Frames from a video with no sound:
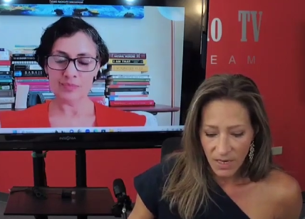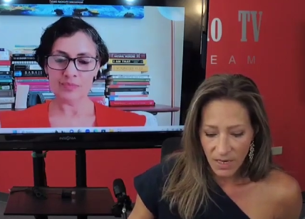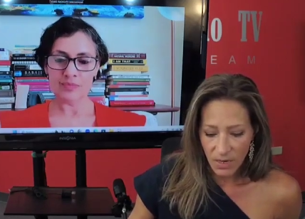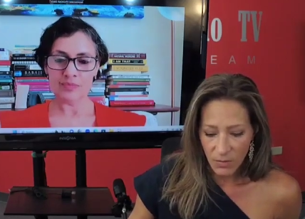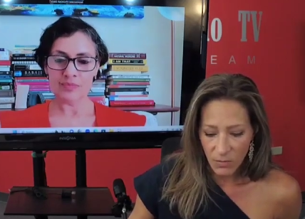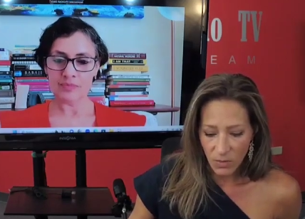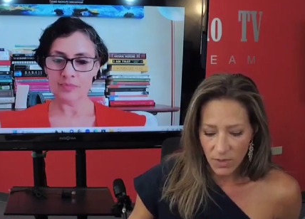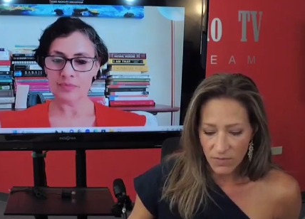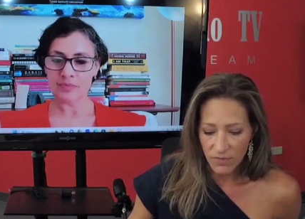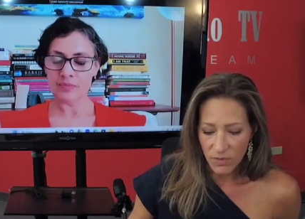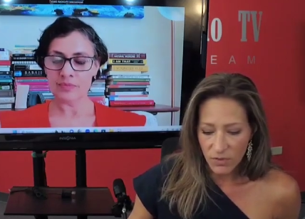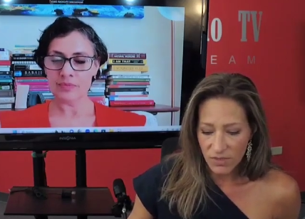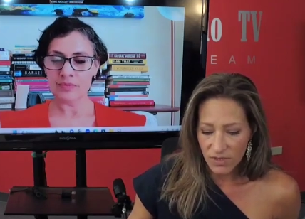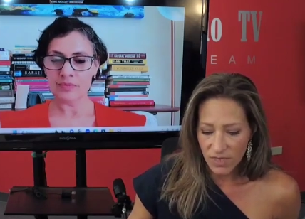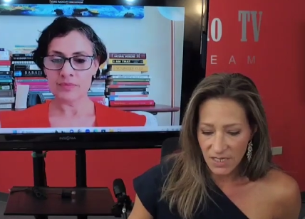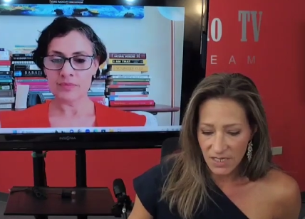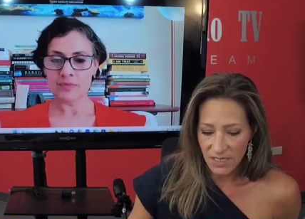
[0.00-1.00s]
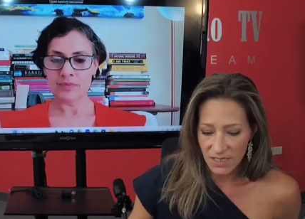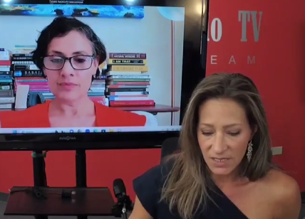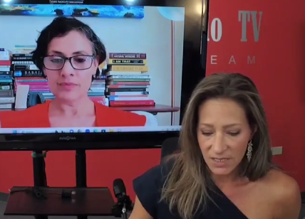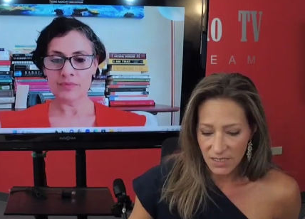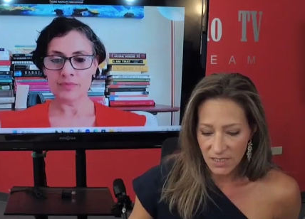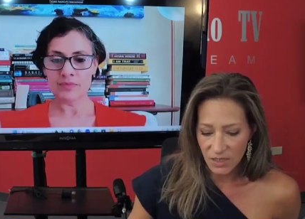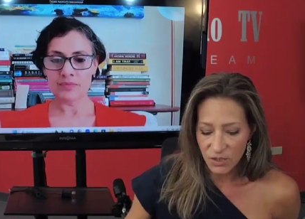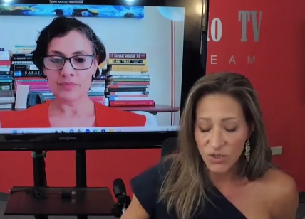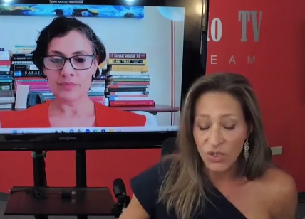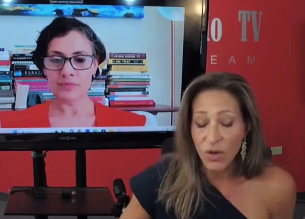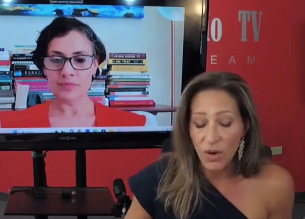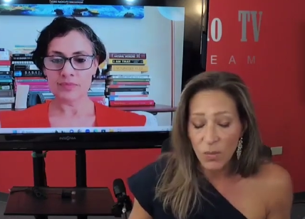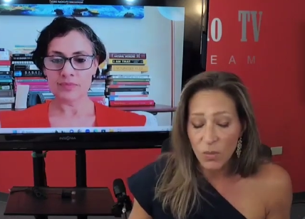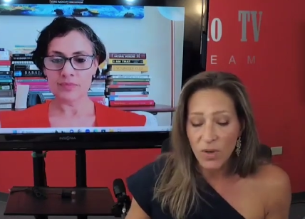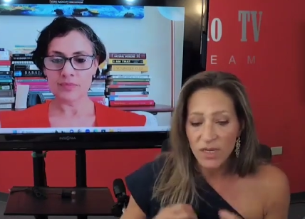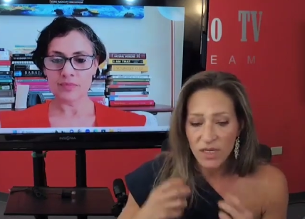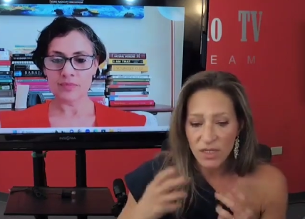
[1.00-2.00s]
Speaker 1: And one of those things, so I
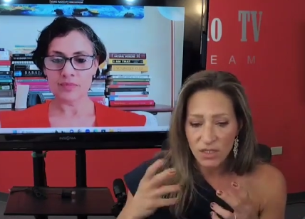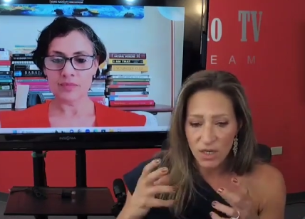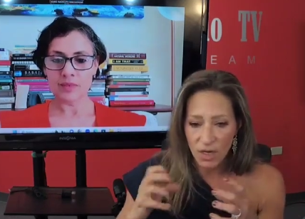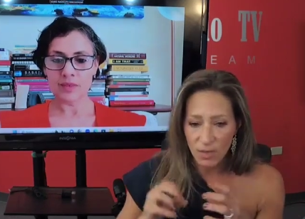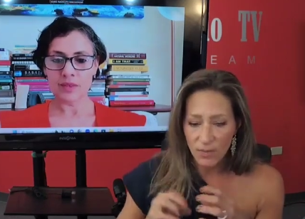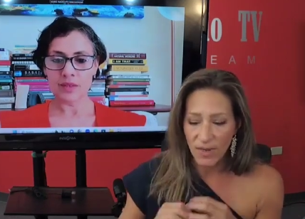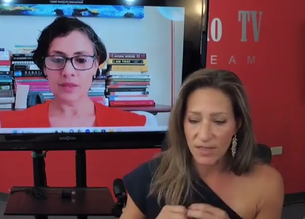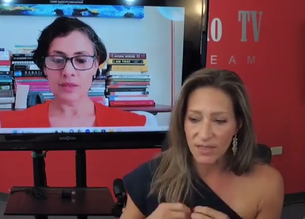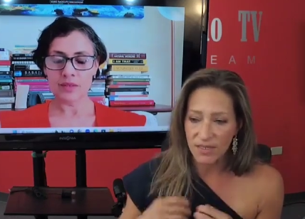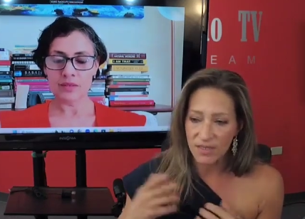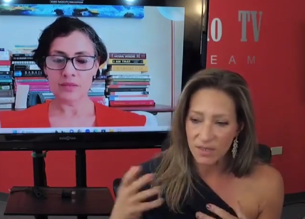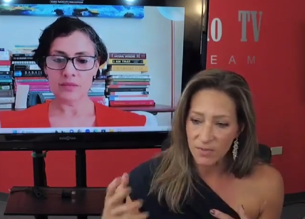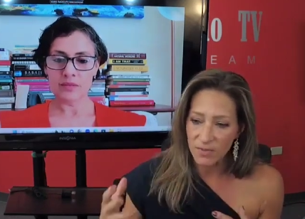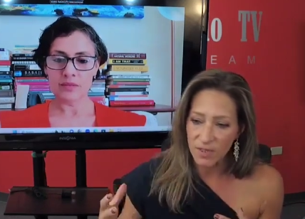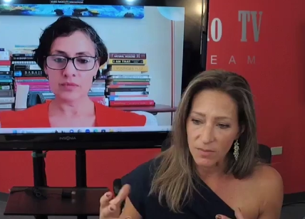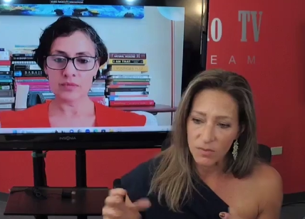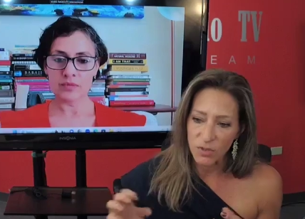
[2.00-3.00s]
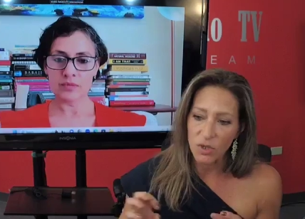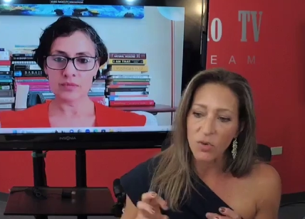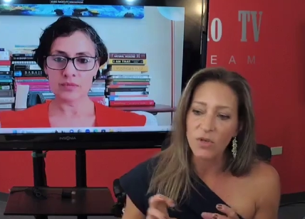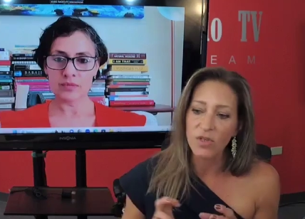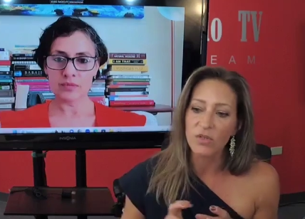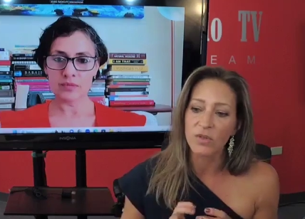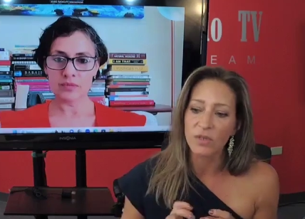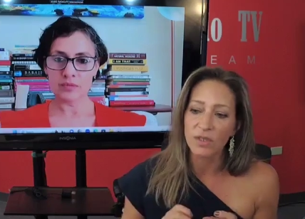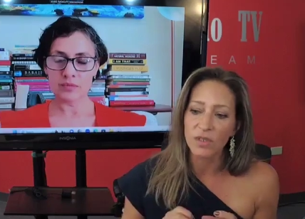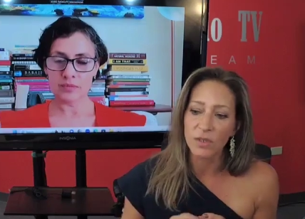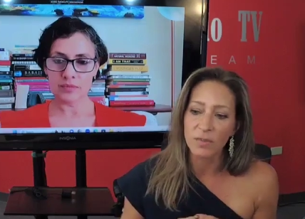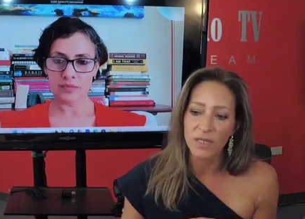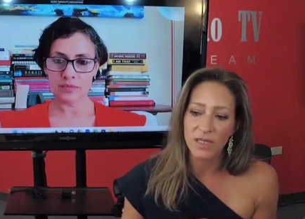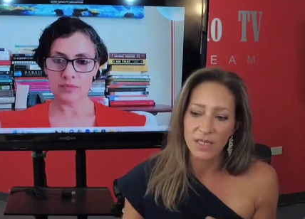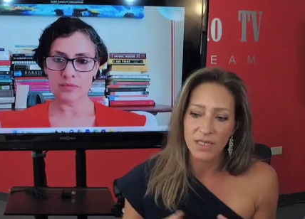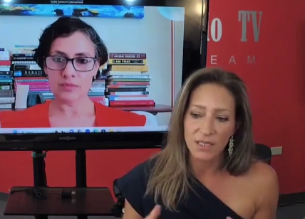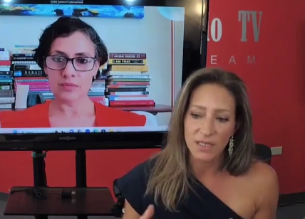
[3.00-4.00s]
wanted to talk about the symptoms, go into a little
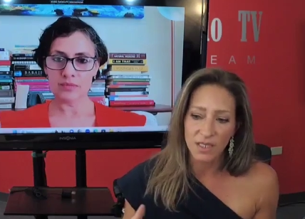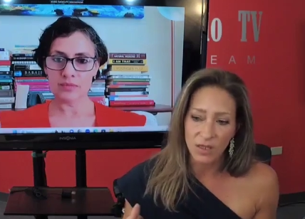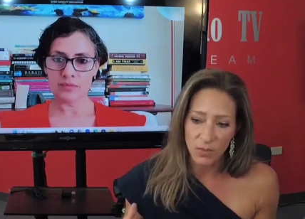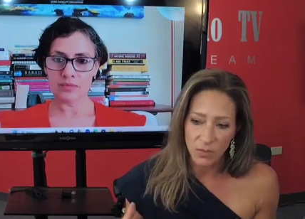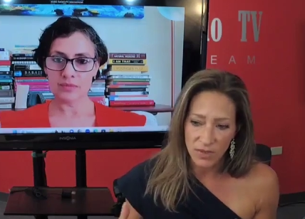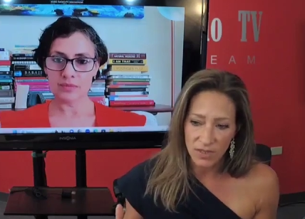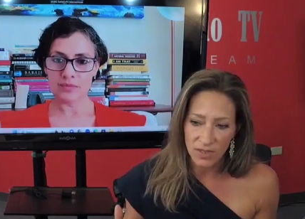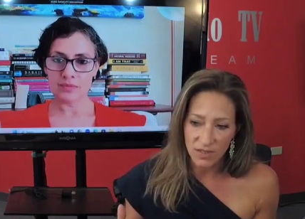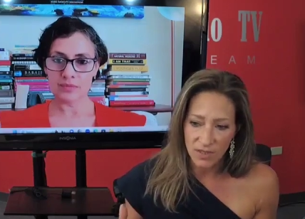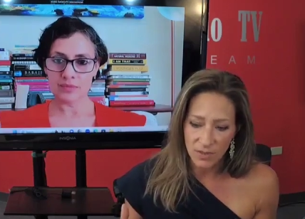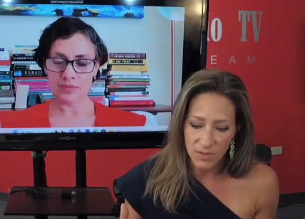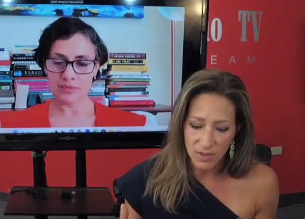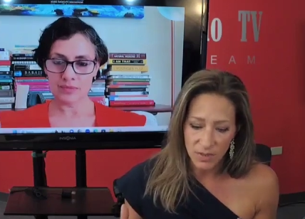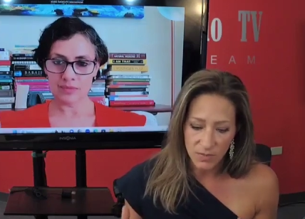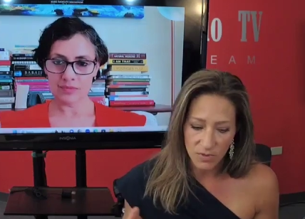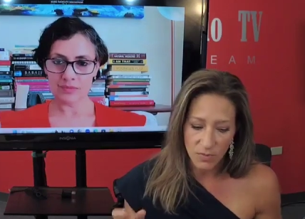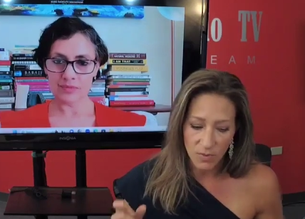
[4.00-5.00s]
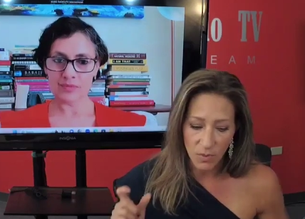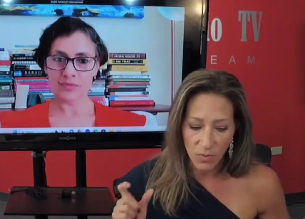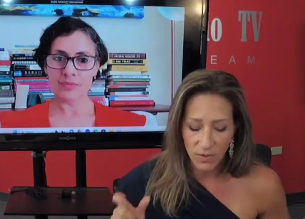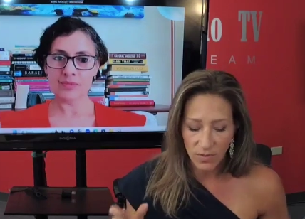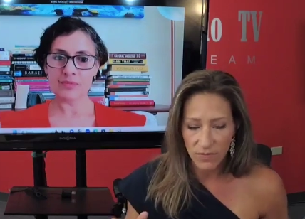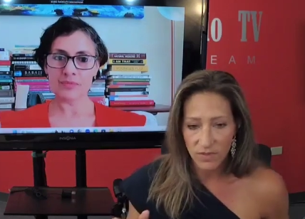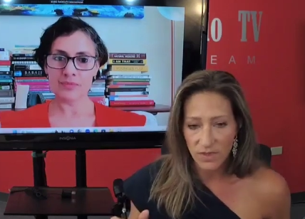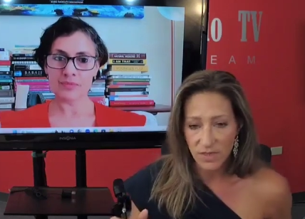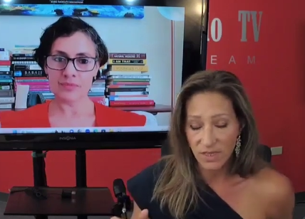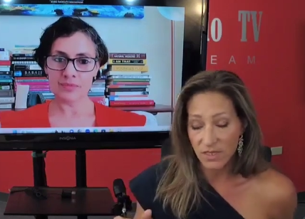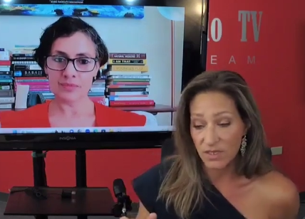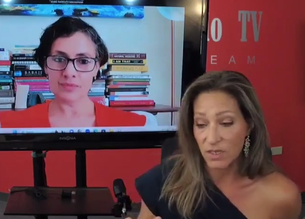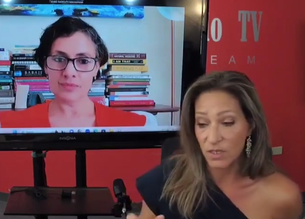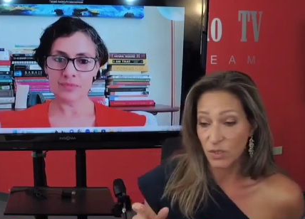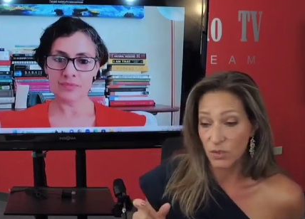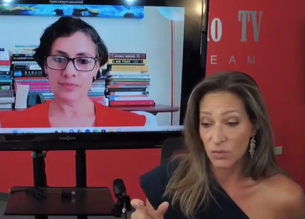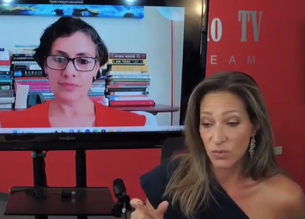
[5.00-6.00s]
bit of detail with the symptoms, but one of the things
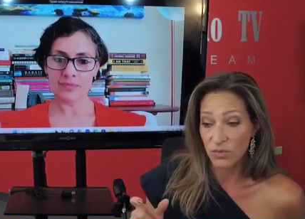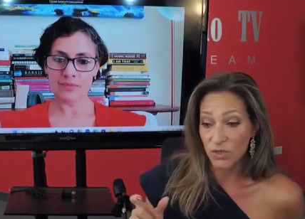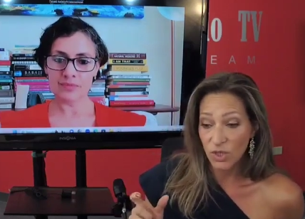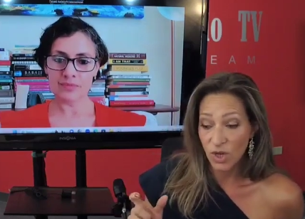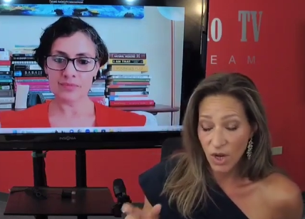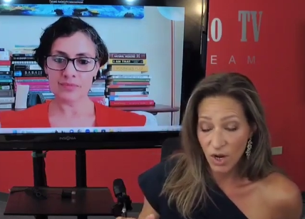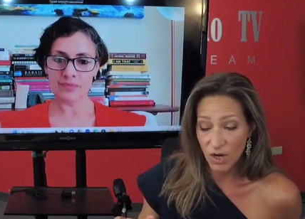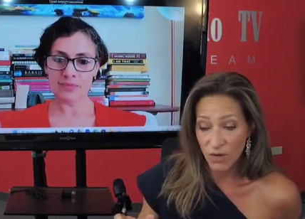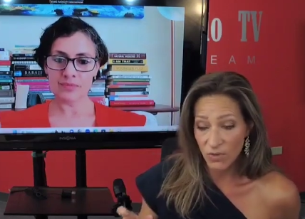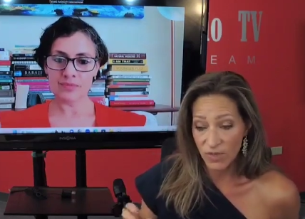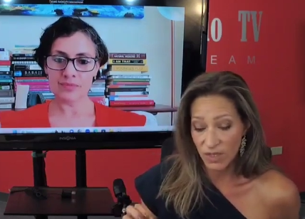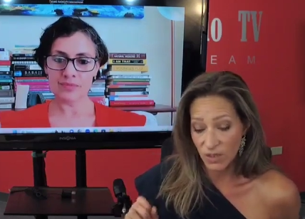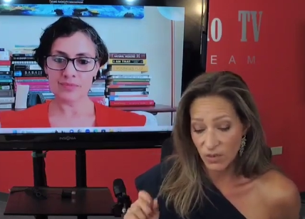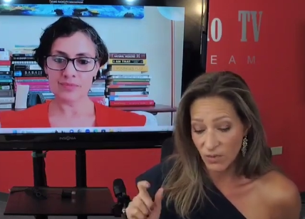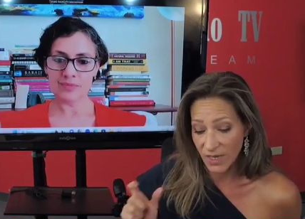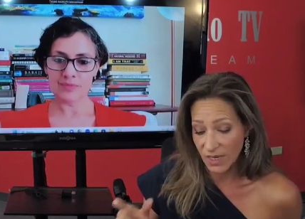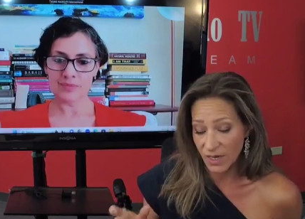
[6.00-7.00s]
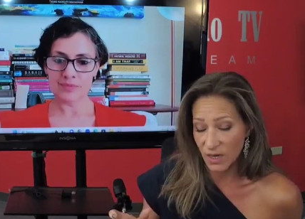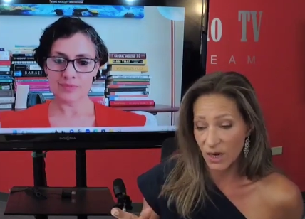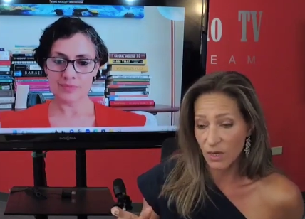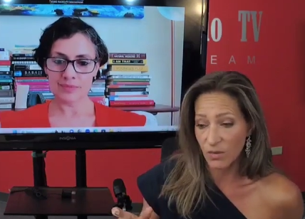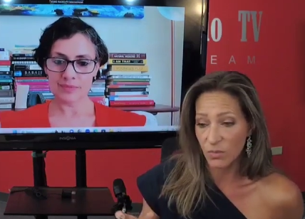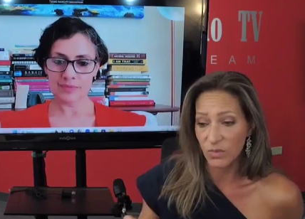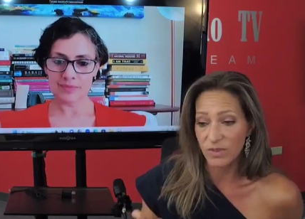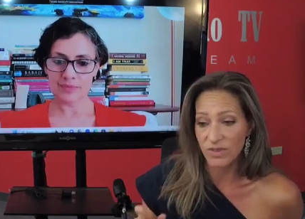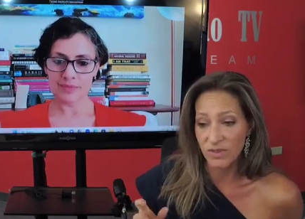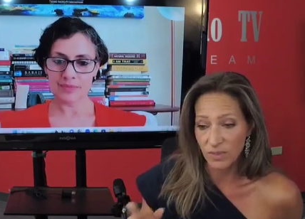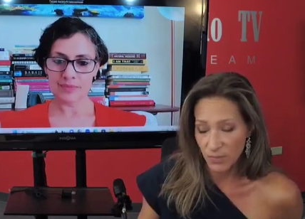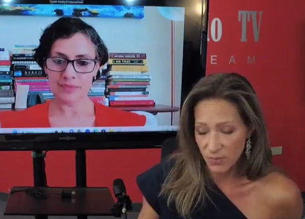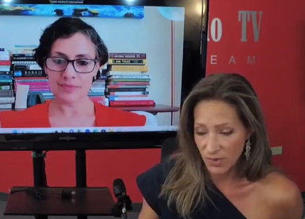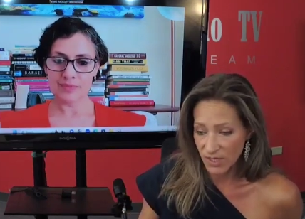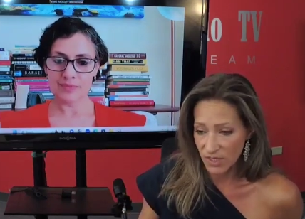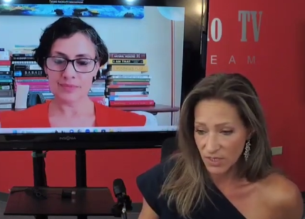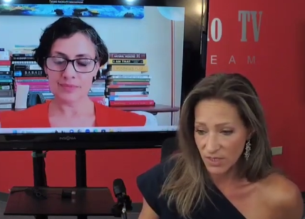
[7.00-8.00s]
that you taught, that you hit on was
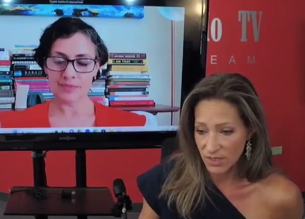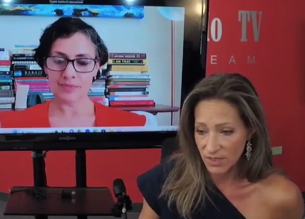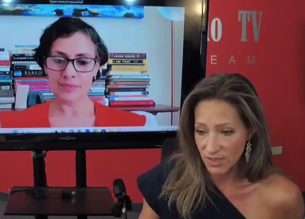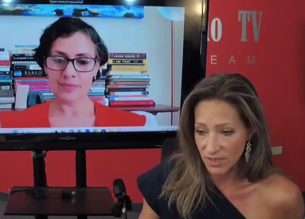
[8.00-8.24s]
depression.